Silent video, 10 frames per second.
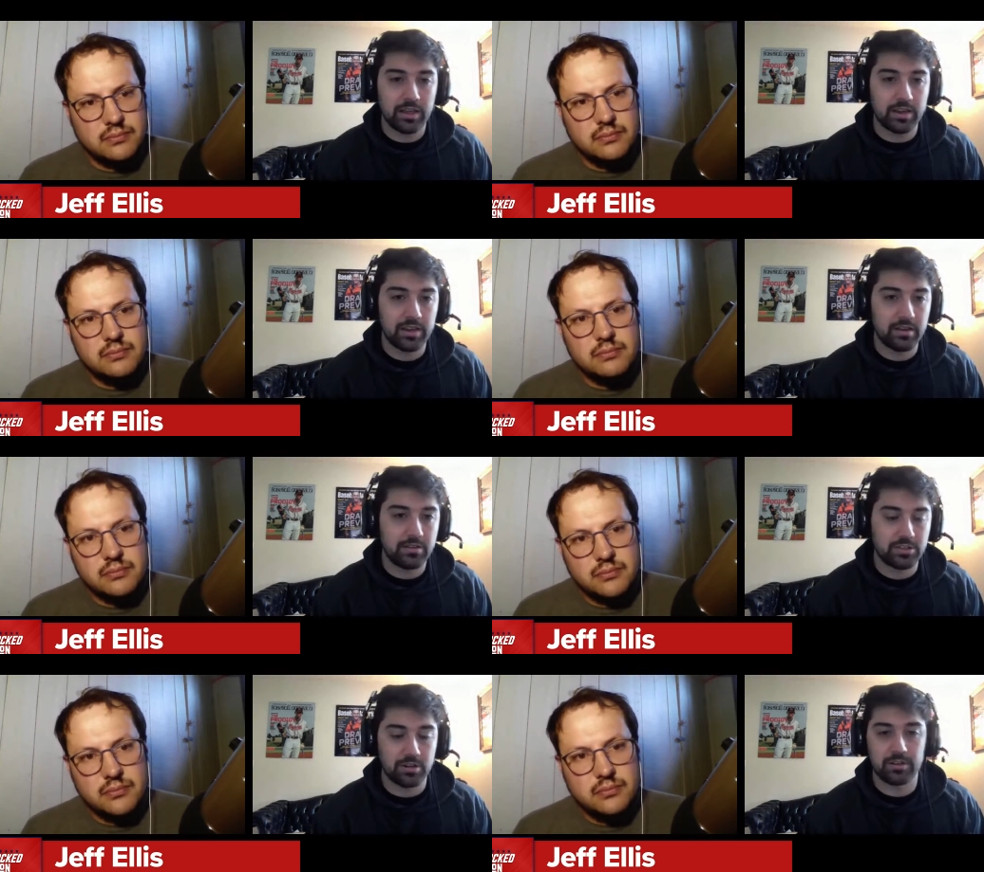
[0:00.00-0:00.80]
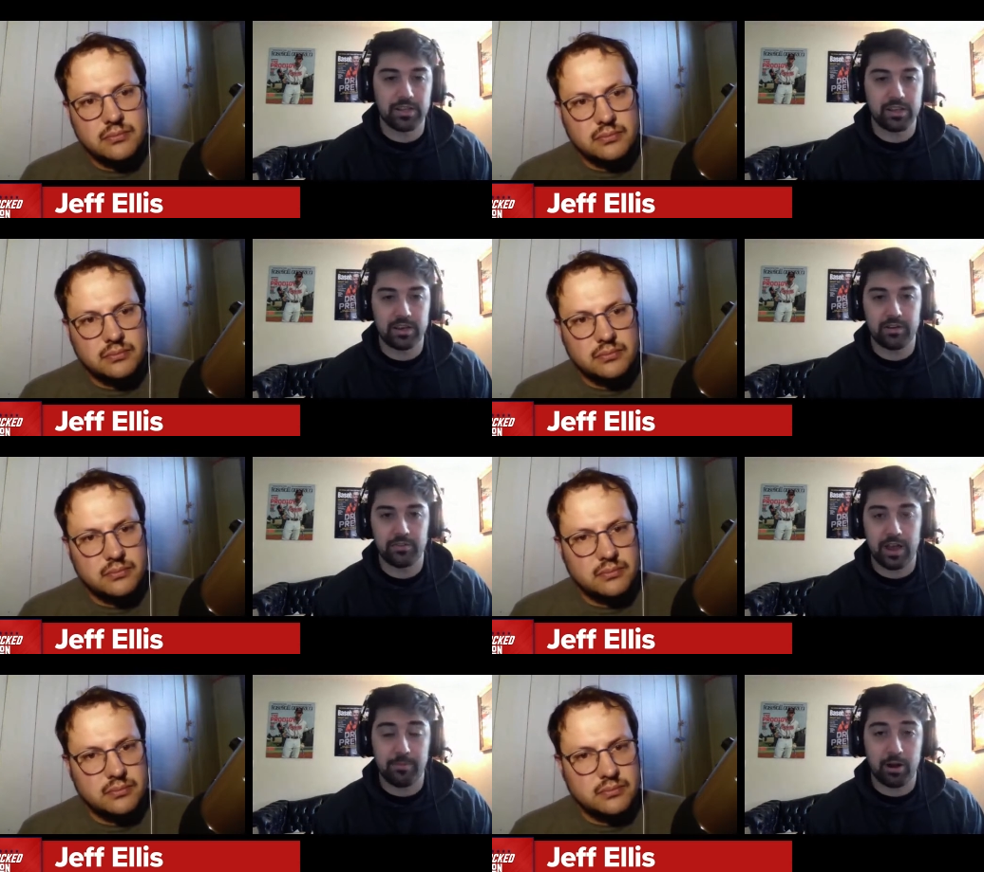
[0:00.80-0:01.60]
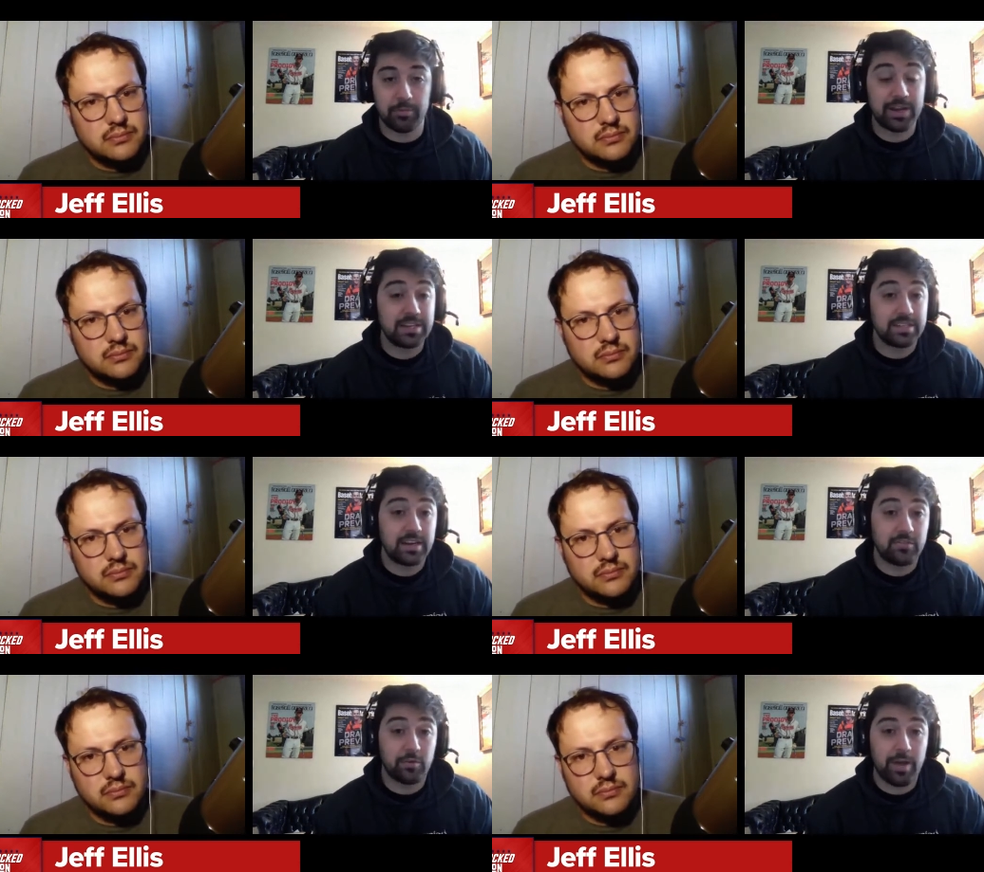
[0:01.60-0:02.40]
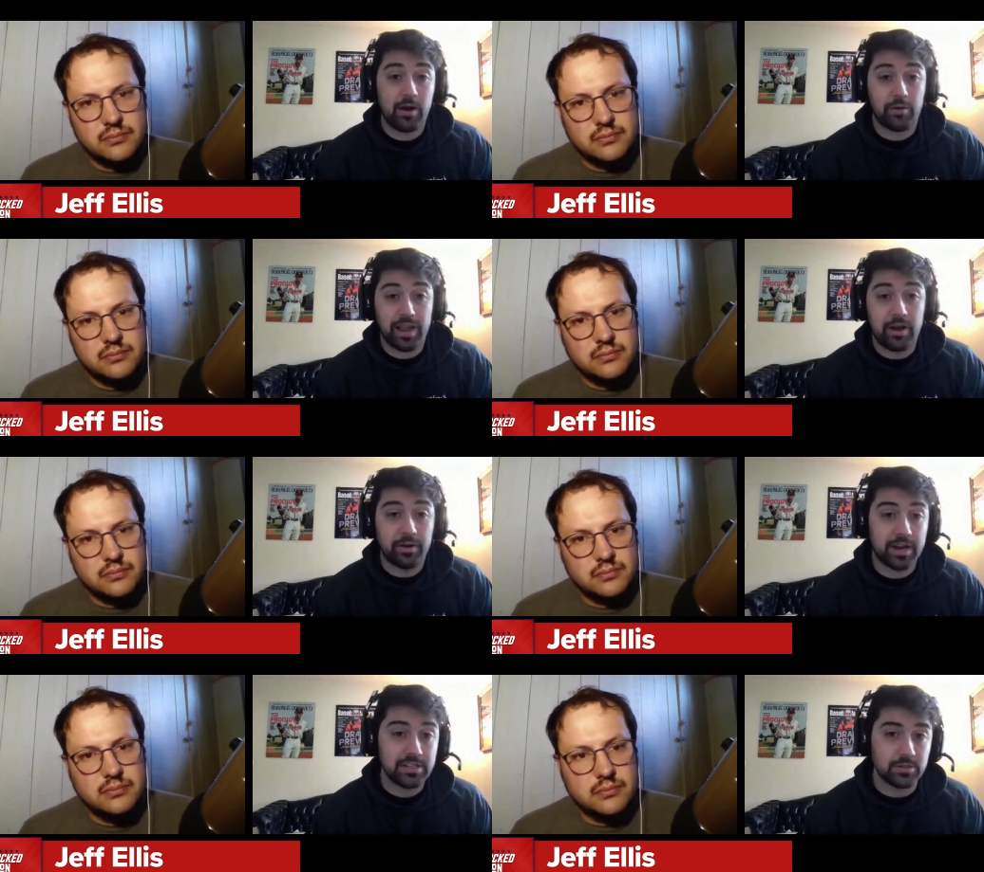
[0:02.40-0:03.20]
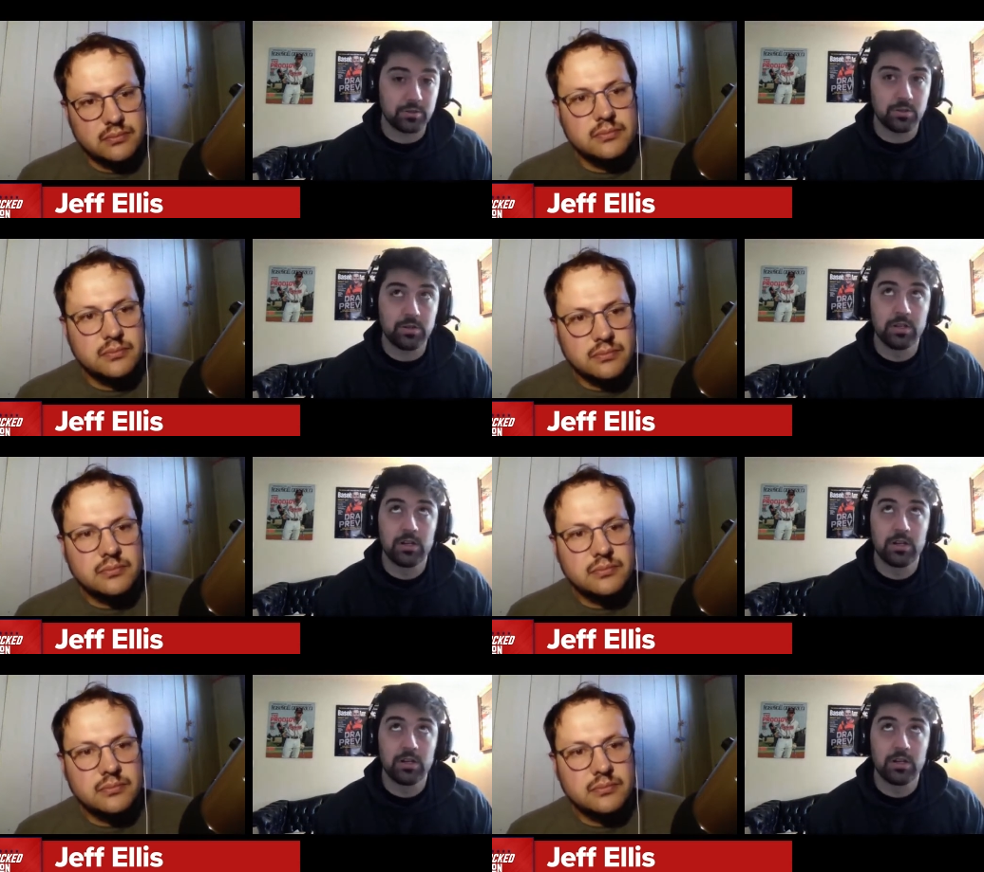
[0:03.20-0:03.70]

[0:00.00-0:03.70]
Speaker 1: can hit. Certainly, he can hit for gap power. I mean, he's hitting for power now in high school.